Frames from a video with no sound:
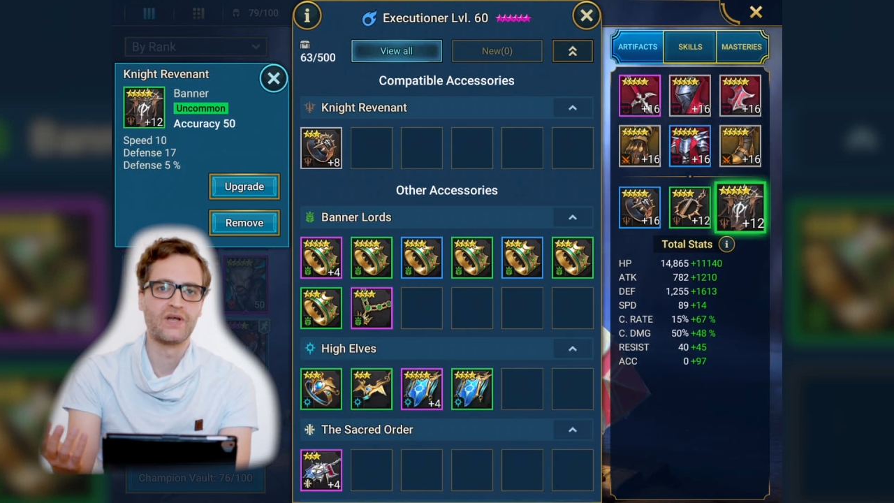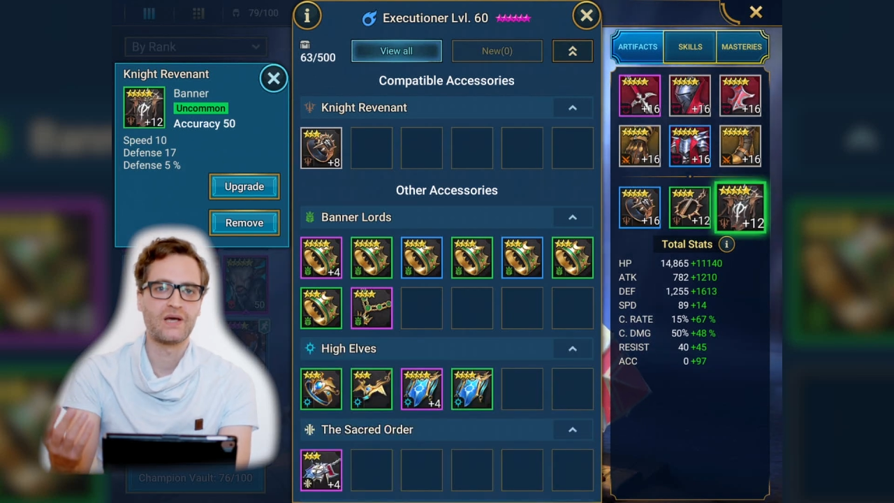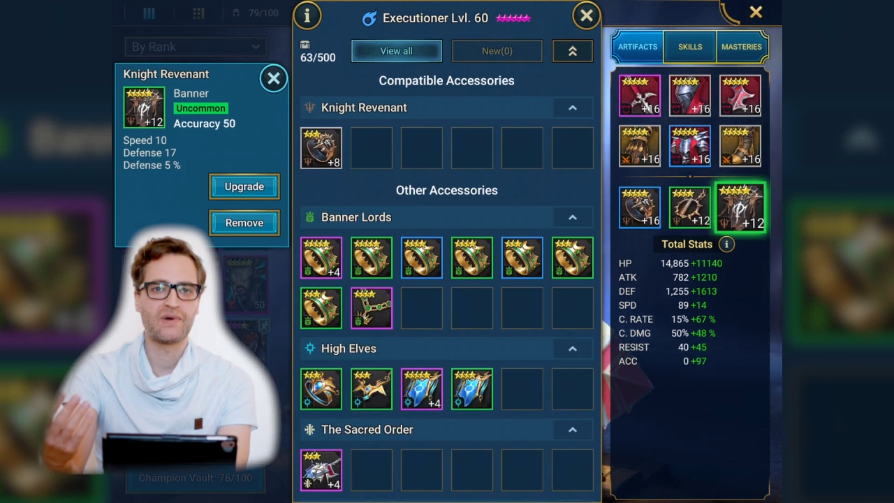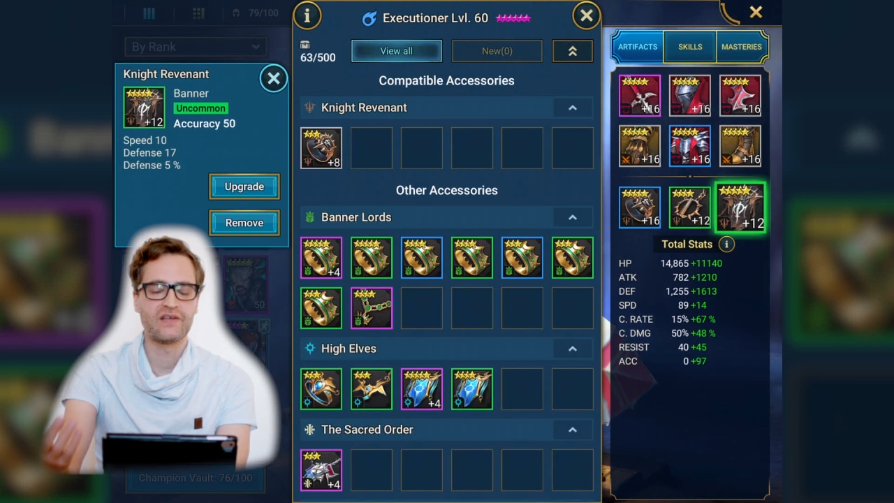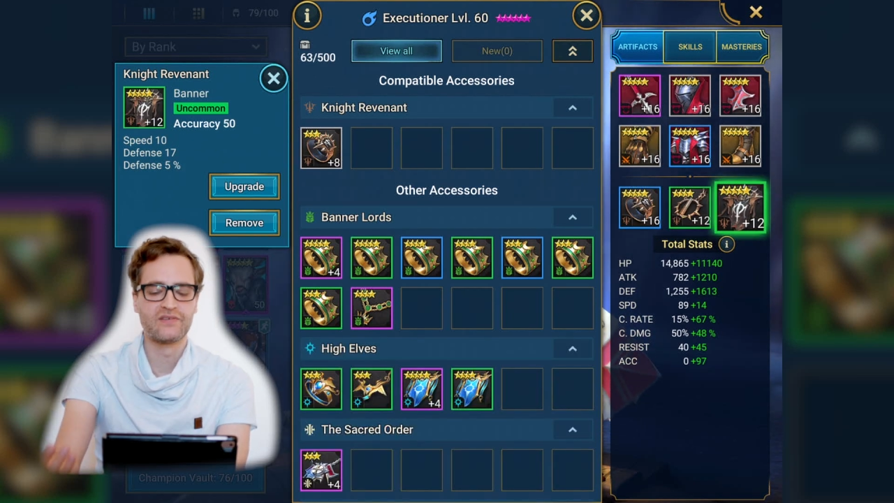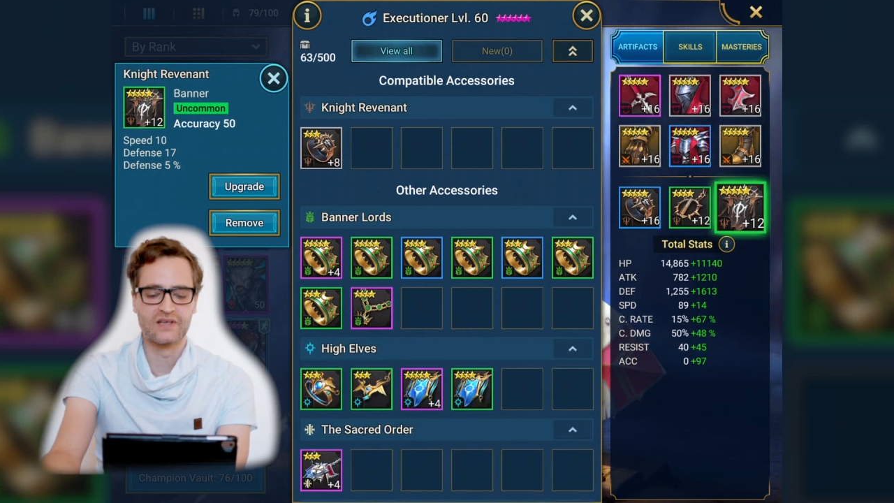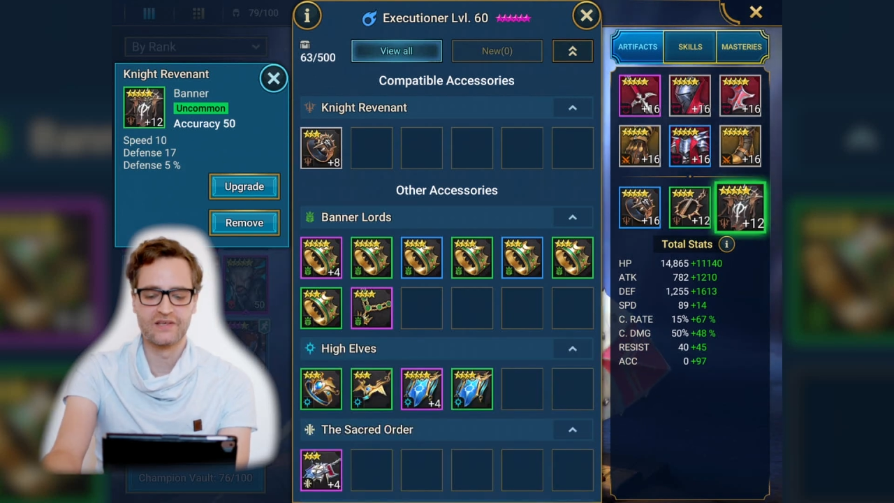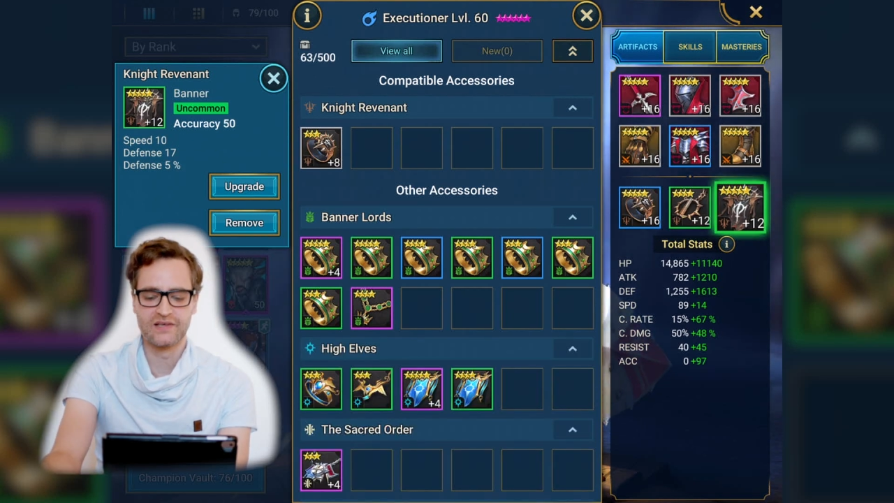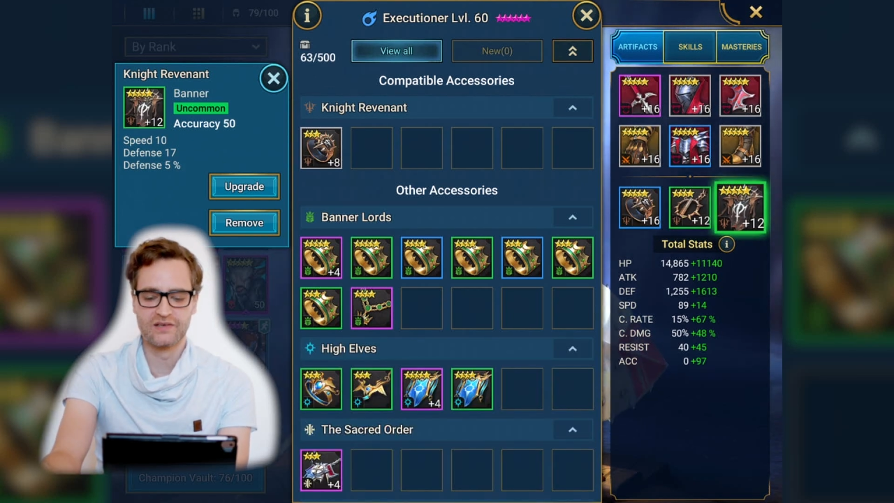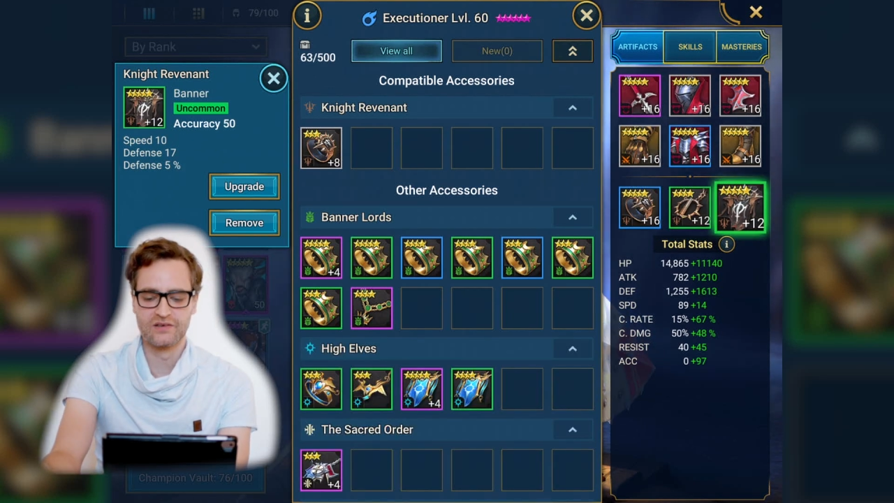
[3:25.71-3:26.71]
But I basically
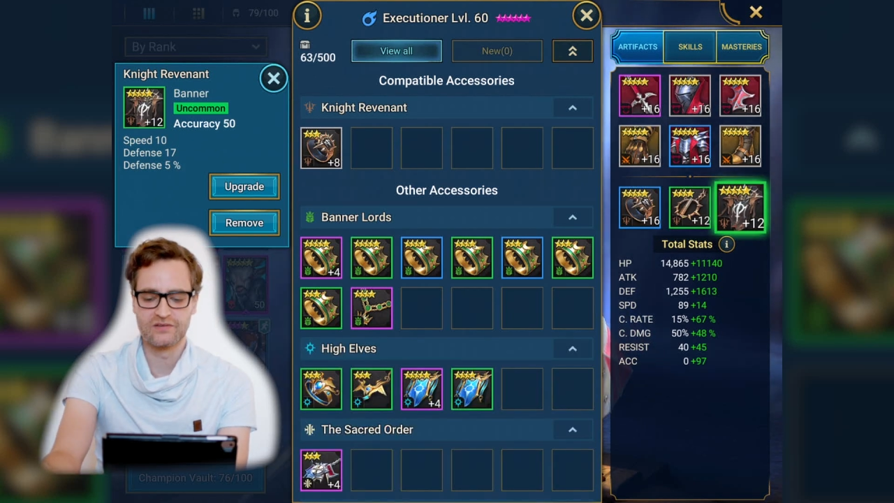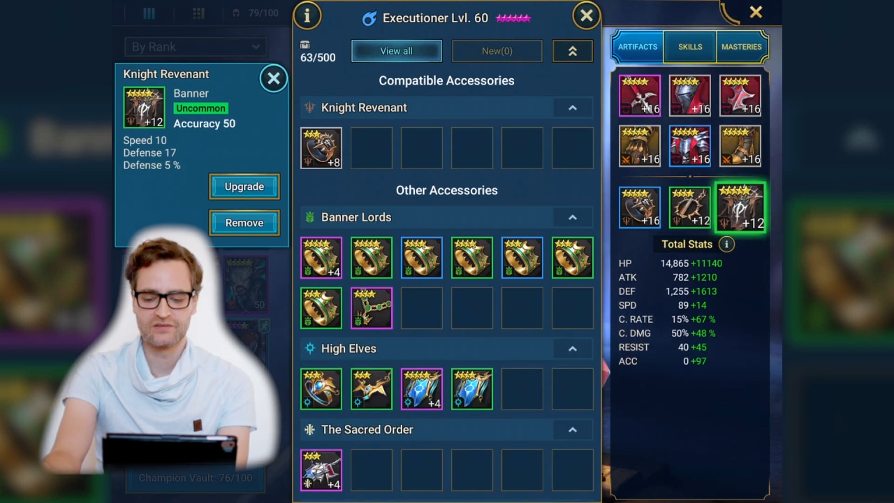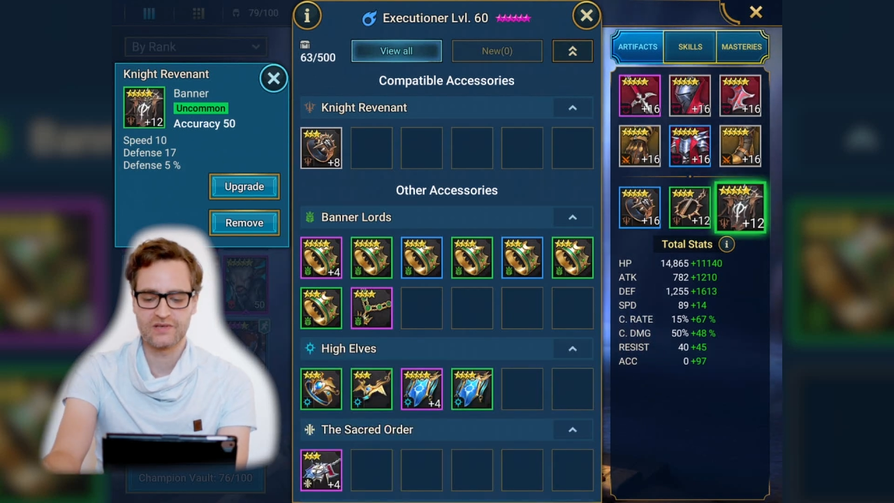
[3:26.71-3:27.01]
didn't